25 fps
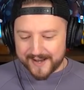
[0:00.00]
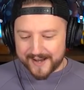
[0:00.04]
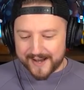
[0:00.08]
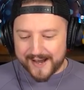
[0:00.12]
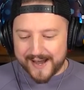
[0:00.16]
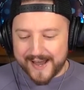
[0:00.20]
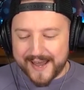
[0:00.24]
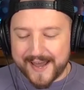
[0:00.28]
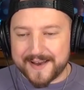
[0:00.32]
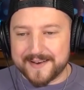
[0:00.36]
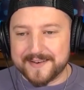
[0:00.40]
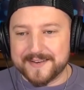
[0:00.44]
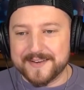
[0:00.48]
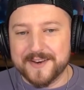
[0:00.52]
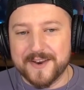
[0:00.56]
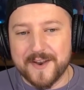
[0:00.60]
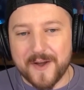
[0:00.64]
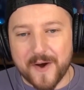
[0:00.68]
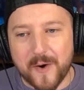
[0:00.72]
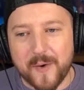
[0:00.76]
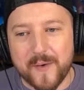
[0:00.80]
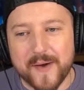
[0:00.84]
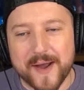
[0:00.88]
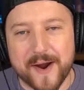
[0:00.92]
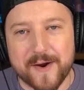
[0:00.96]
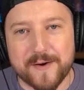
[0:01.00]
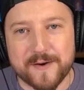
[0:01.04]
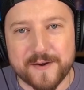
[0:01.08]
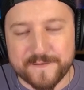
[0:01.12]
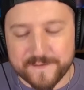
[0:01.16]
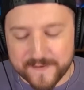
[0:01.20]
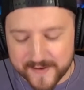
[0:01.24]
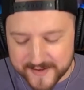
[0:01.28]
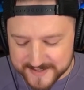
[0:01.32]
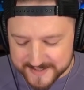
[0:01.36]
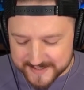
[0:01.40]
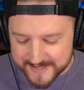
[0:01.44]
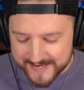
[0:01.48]
I had no air
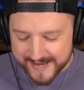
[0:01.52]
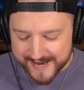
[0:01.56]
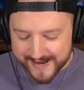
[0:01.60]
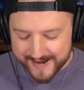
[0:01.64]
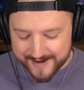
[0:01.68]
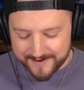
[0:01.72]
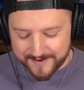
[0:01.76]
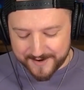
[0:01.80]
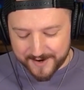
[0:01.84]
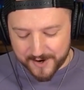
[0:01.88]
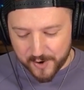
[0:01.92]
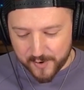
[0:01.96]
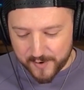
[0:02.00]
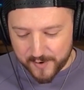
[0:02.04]
defense in hand, no